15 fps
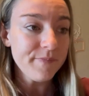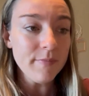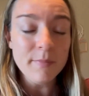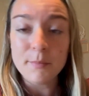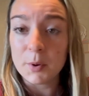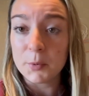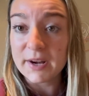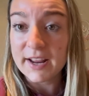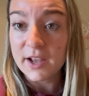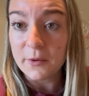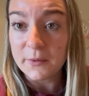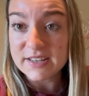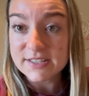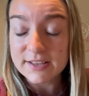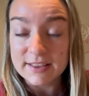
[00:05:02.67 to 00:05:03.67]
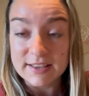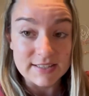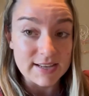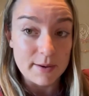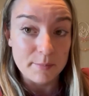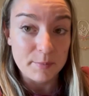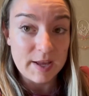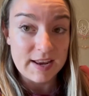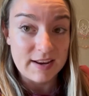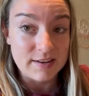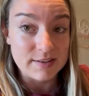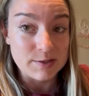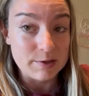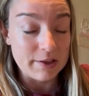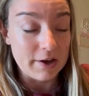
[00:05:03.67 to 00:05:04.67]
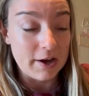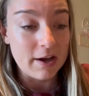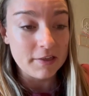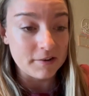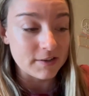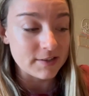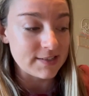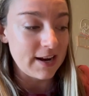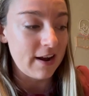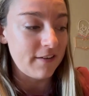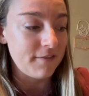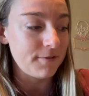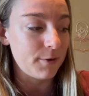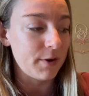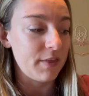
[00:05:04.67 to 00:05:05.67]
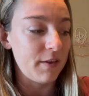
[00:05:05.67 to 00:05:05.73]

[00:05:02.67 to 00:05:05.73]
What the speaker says: But when I go into the template and do the author stuff or the